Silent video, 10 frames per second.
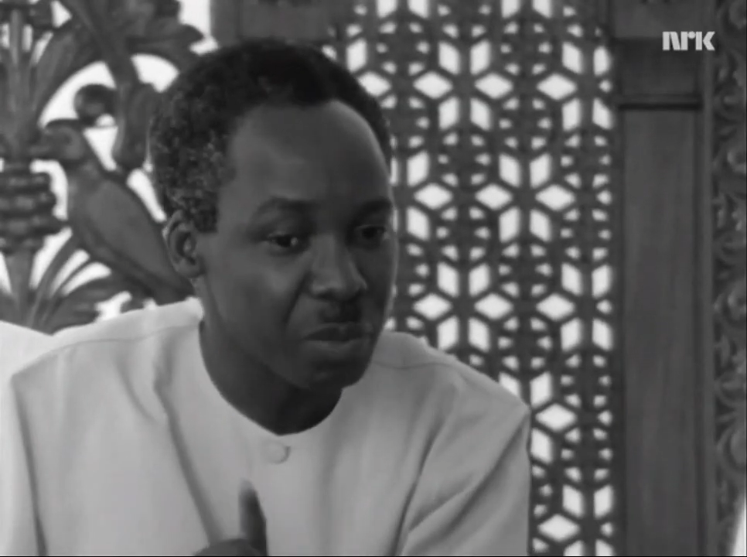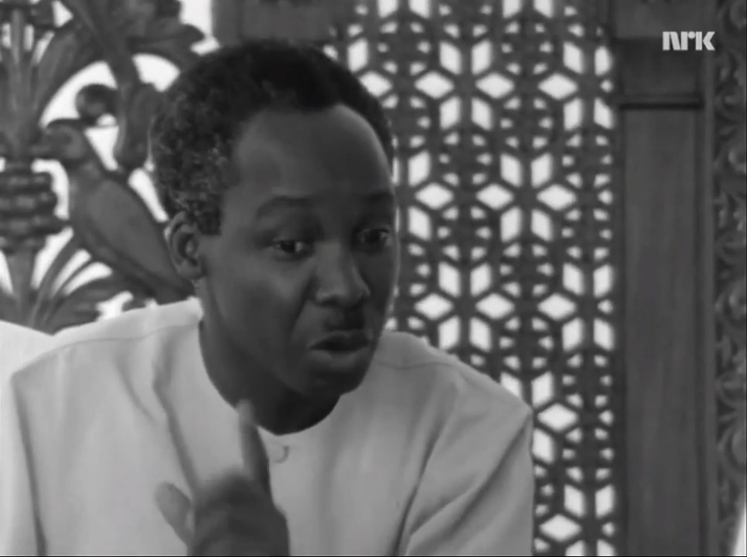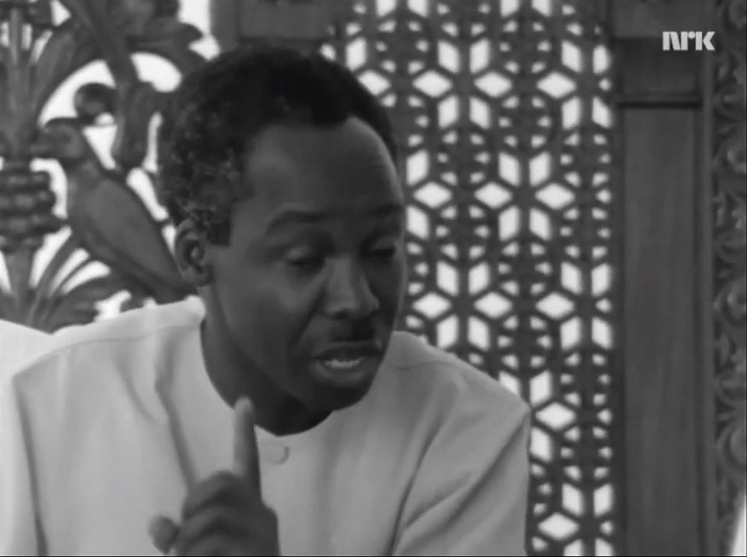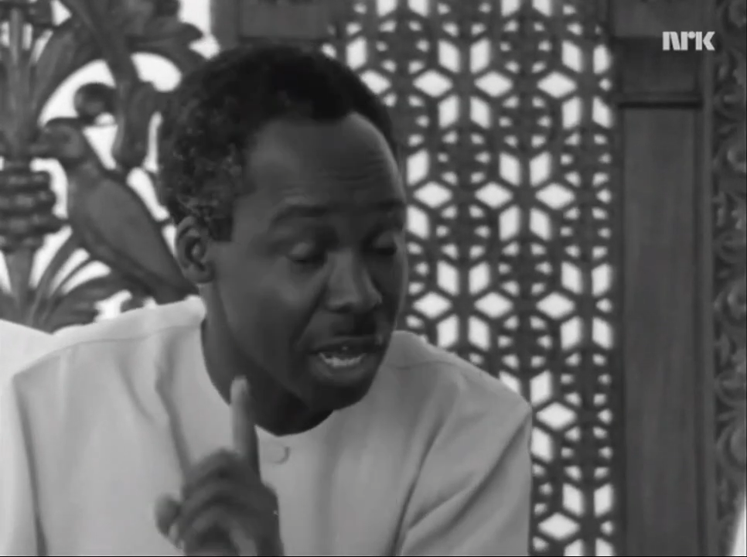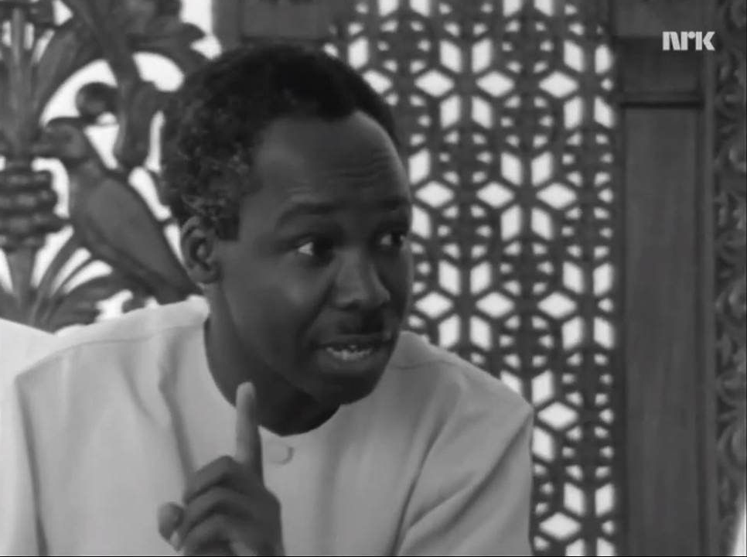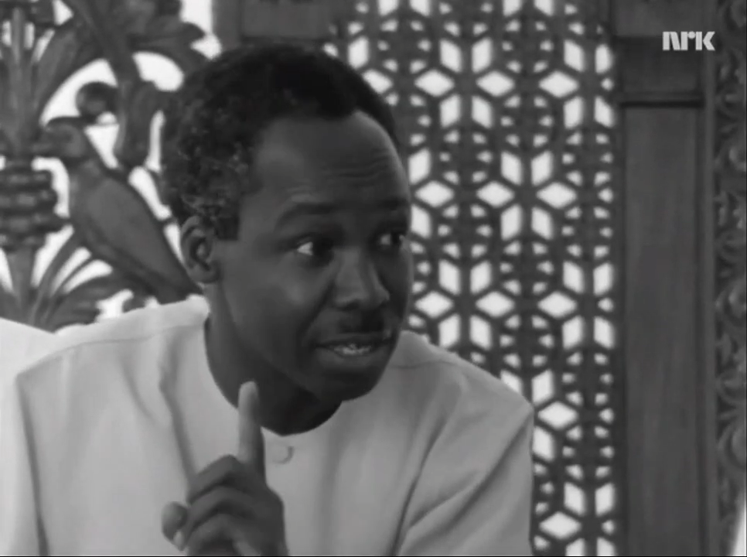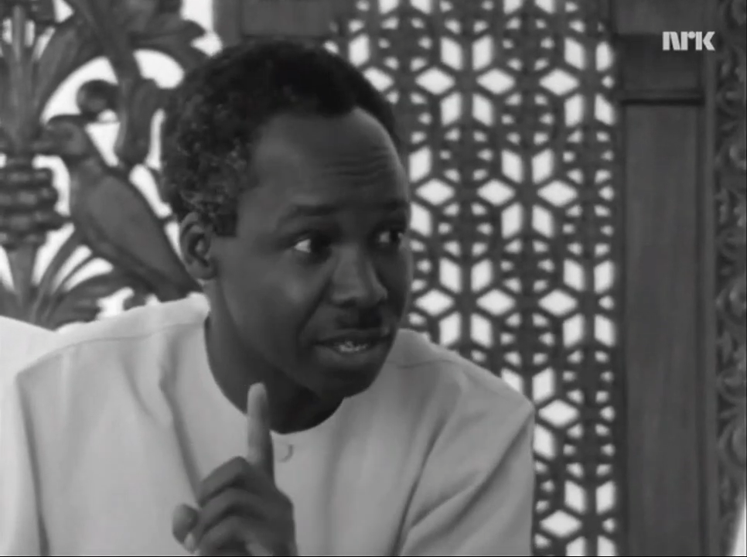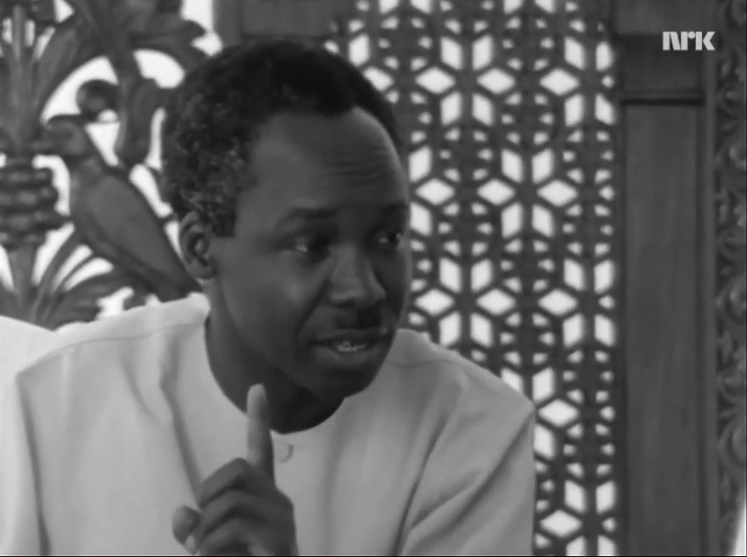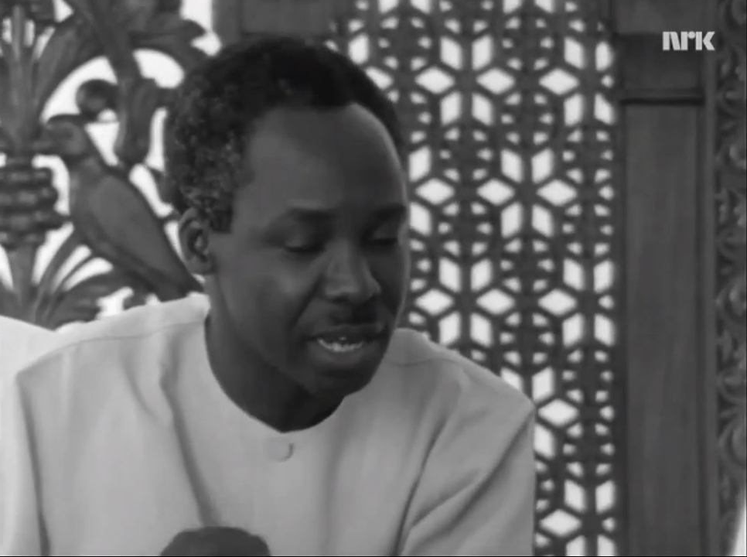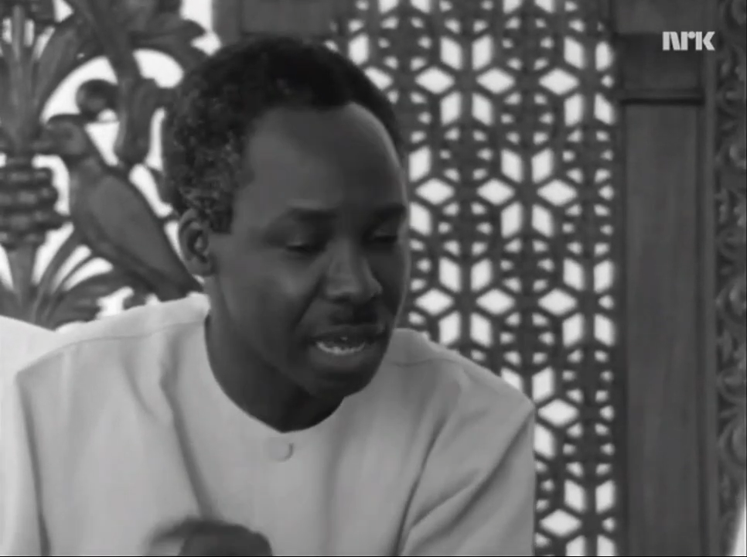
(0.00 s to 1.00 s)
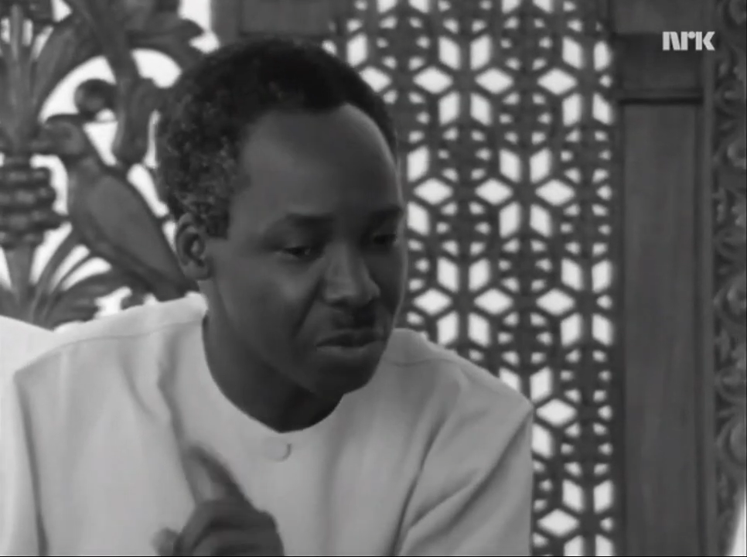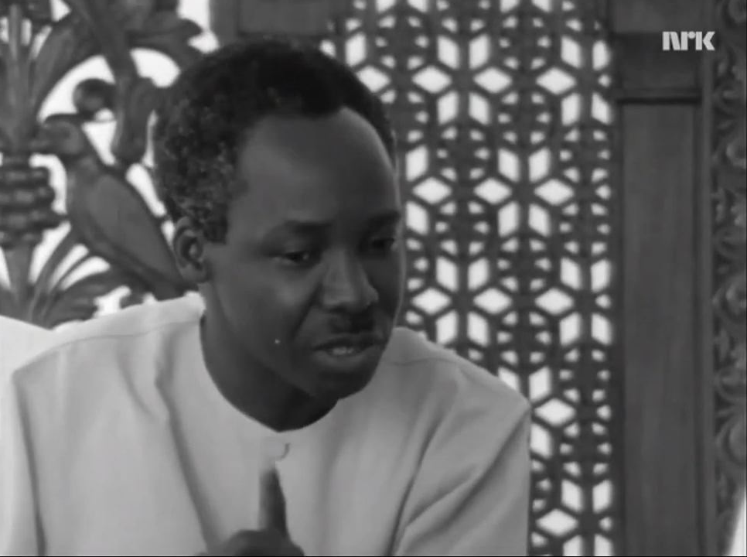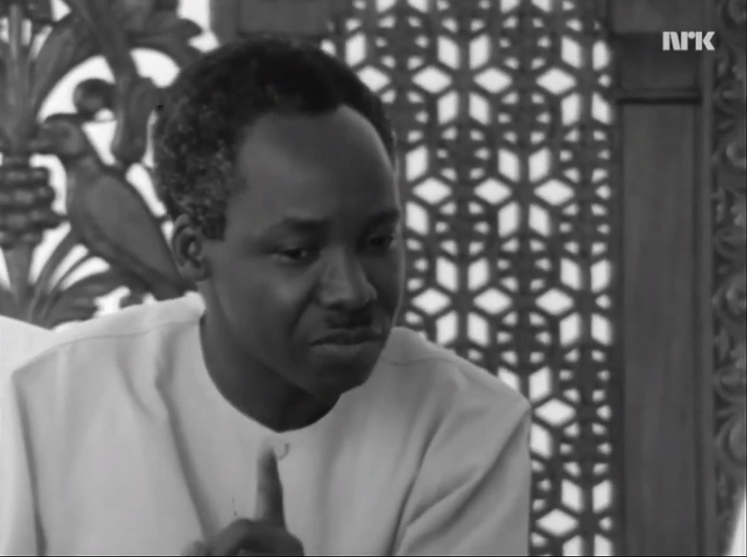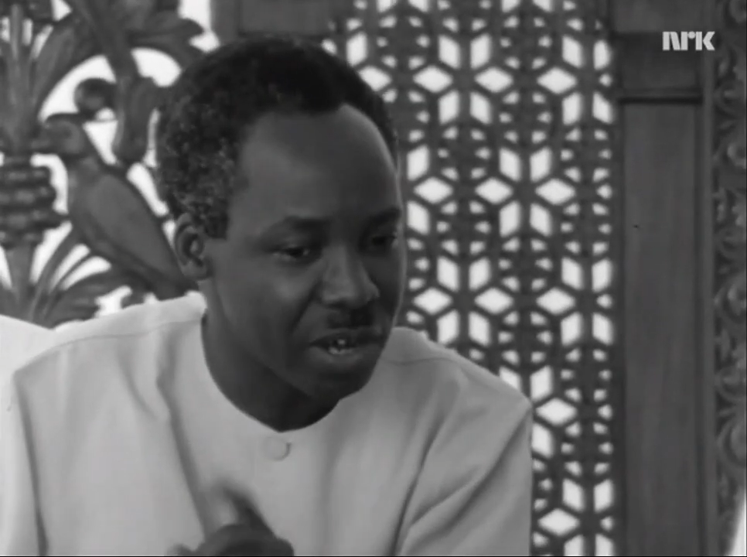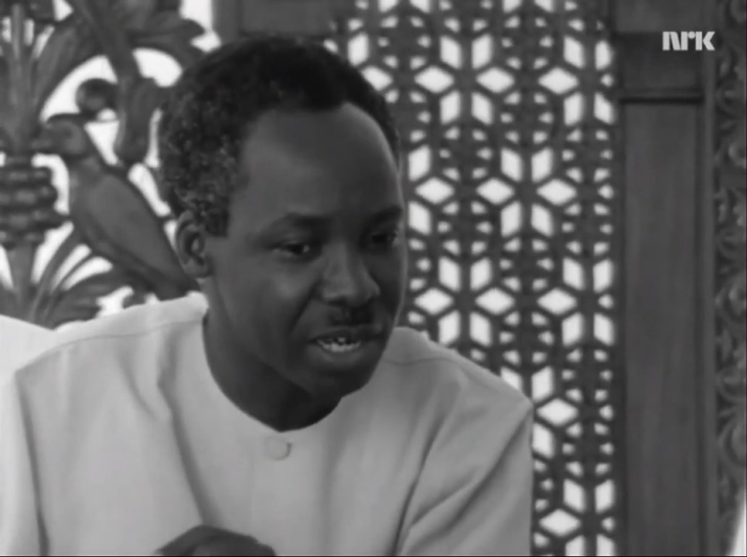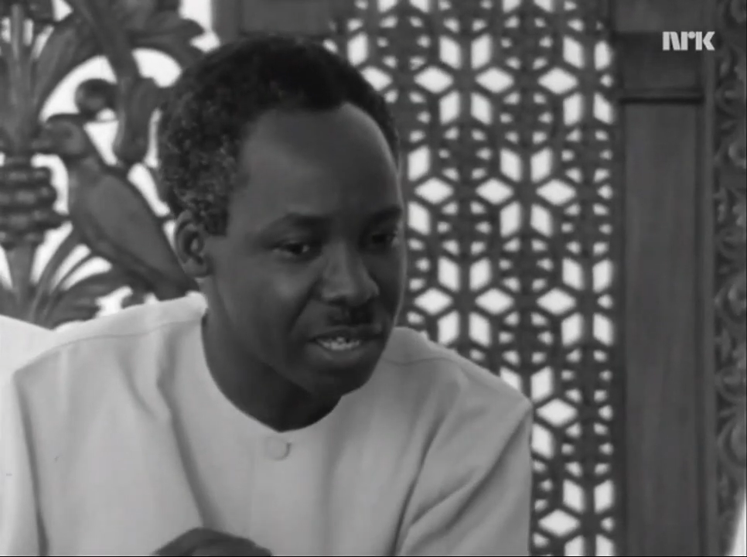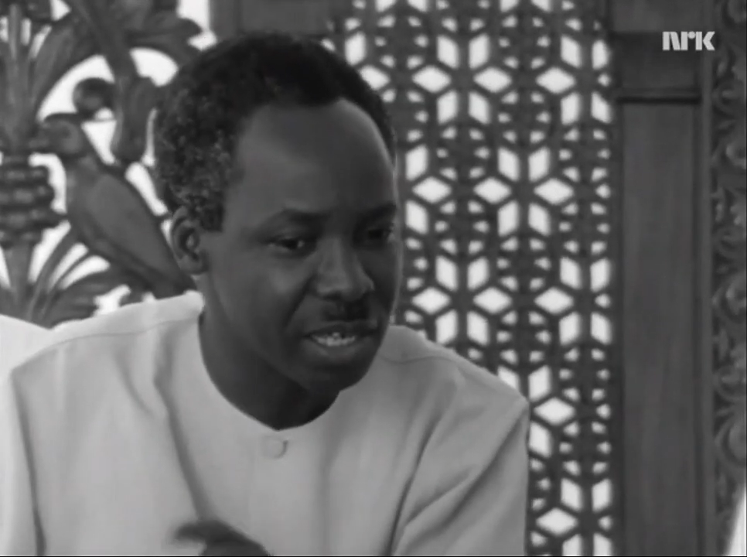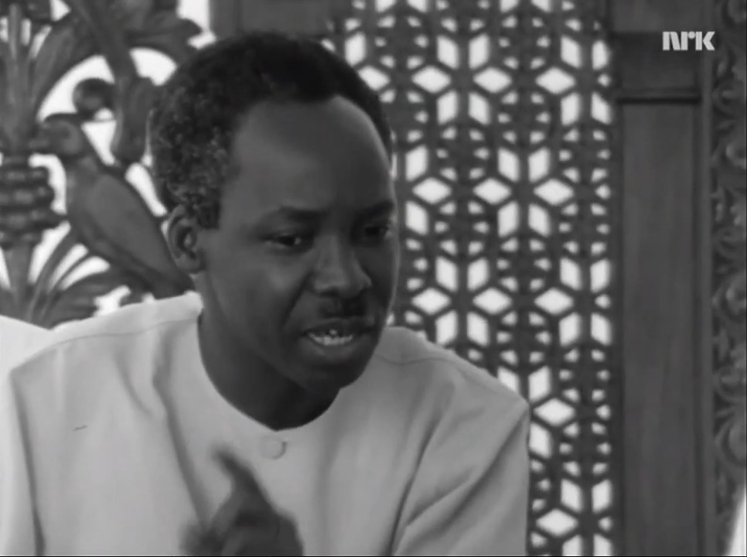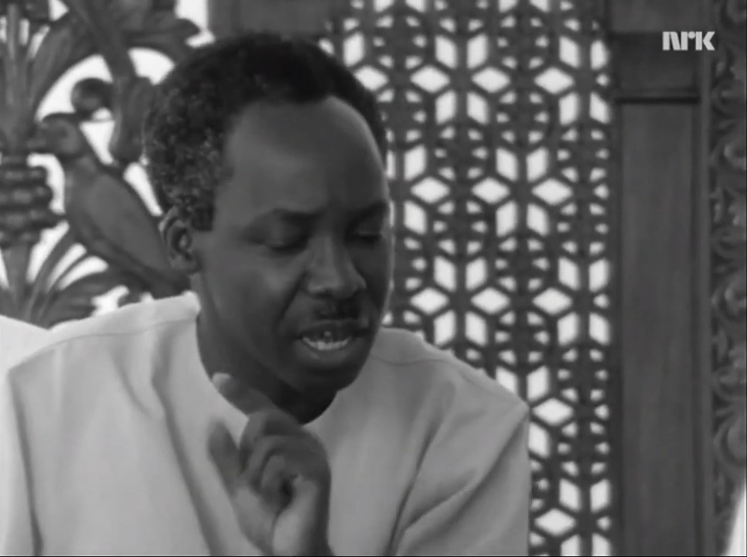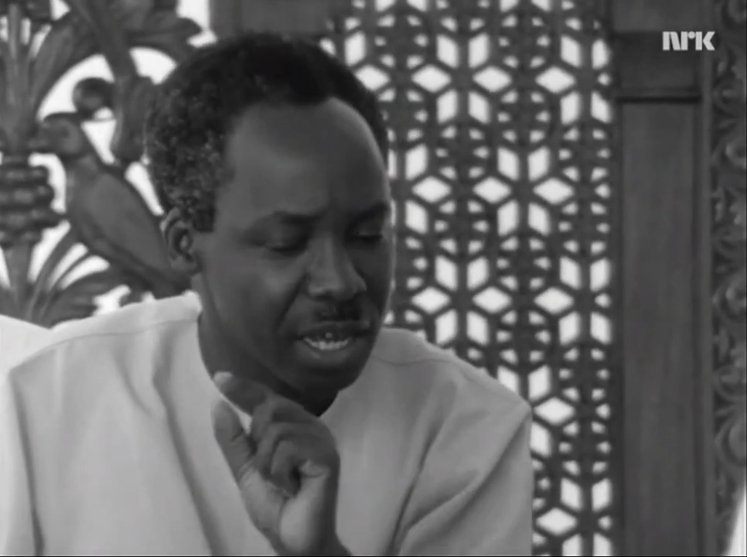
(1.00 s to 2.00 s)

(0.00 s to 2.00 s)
realizing this, I went as far as saying